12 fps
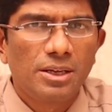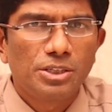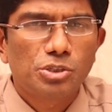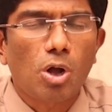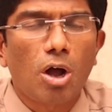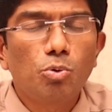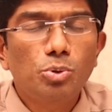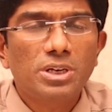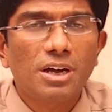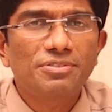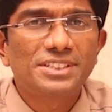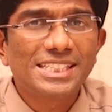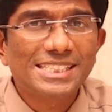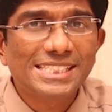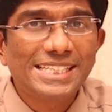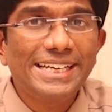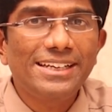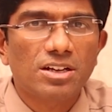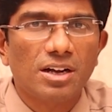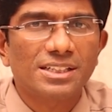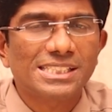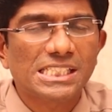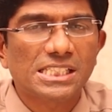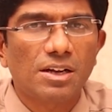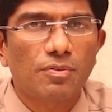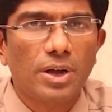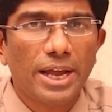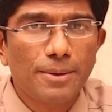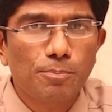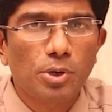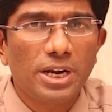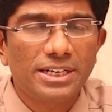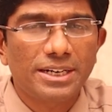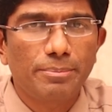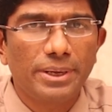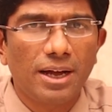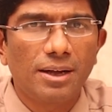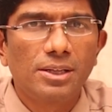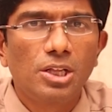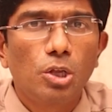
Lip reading: So, out of 16 causes of hyponatremia,